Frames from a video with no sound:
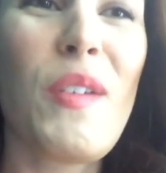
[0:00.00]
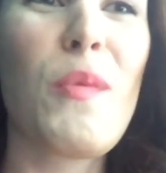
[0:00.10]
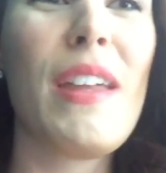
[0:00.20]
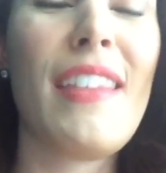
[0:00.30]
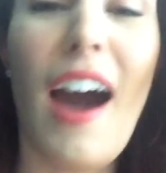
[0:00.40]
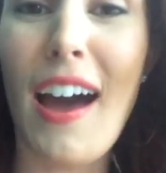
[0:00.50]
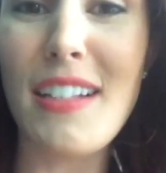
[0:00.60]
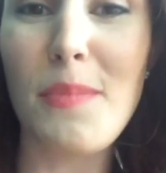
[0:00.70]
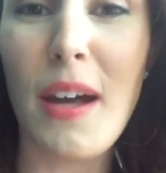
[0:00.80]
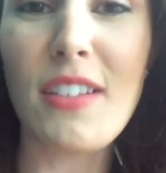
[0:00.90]
with
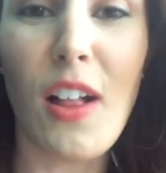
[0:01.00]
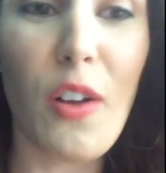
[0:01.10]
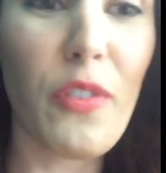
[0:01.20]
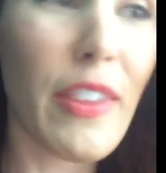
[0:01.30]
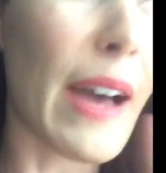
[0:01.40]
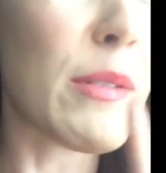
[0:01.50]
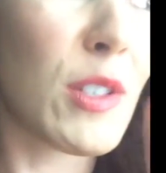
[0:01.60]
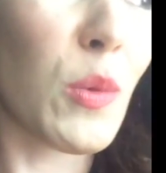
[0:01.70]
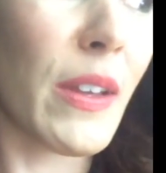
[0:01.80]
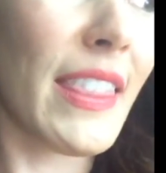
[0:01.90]
hot spots all over. That was
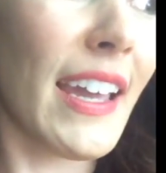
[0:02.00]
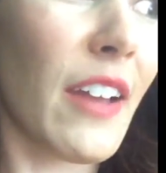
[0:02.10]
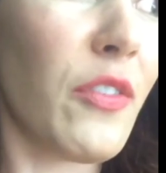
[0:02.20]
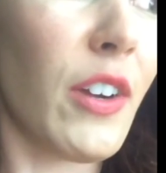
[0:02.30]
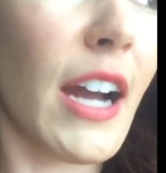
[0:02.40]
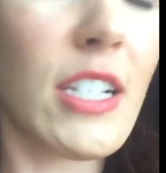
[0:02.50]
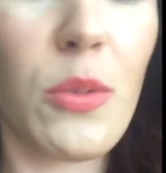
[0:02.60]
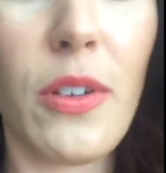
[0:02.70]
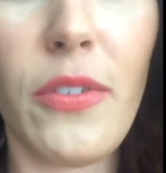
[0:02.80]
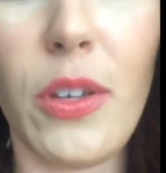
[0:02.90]
the one thing I forgot to
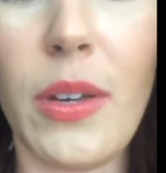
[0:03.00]
review.